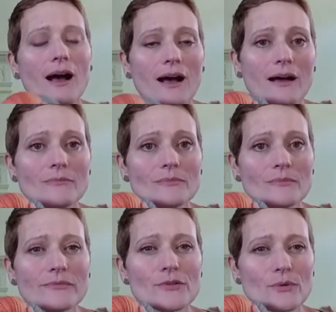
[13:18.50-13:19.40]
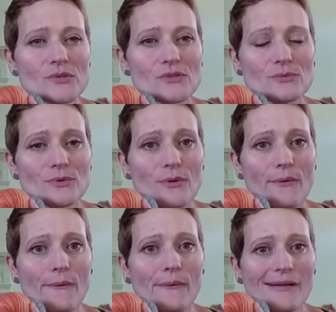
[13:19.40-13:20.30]
For those who
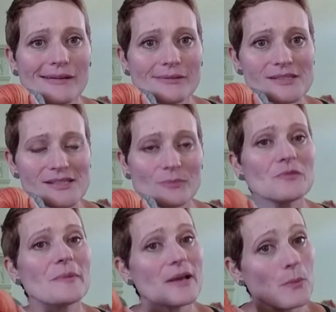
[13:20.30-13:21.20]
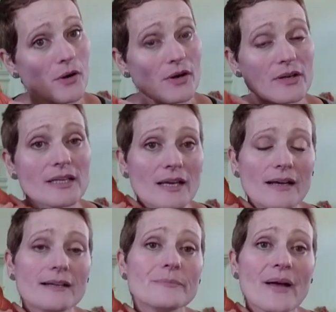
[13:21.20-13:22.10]
know some of my work,
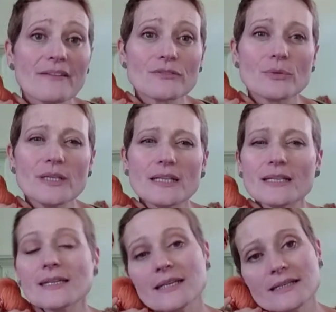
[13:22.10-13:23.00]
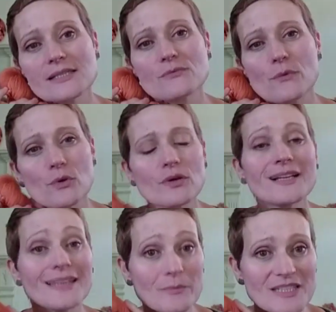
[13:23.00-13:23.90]
I've created kits
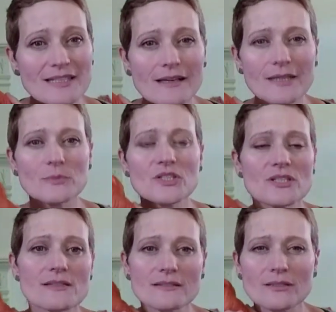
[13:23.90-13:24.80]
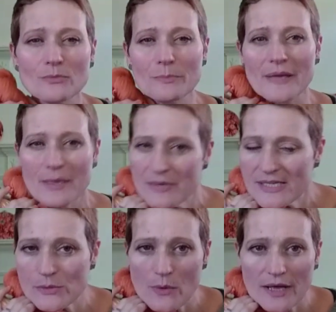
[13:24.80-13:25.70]
for Clementine, which is a little
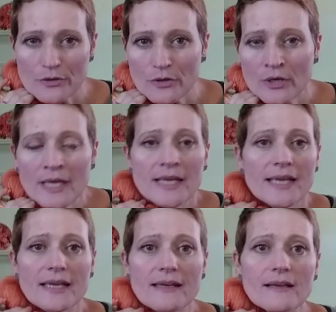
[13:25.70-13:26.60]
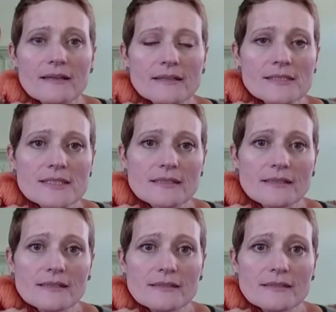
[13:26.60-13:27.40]
baby sweater, and